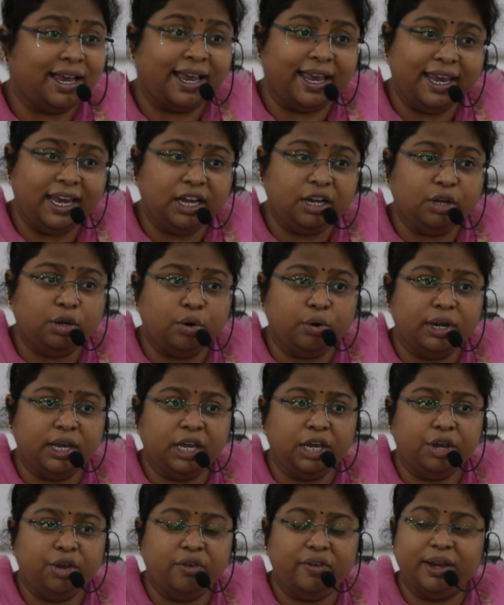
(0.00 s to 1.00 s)
including
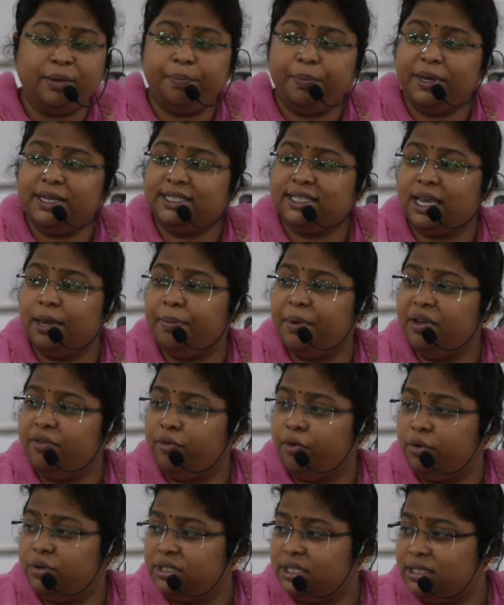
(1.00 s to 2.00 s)
UN peacekeeping
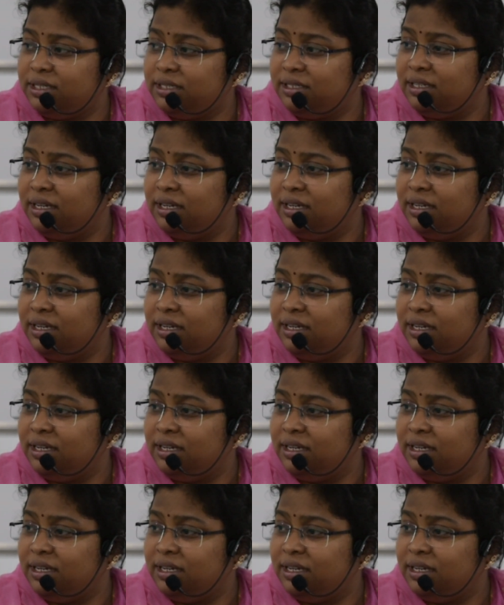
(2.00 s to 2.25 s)
forces.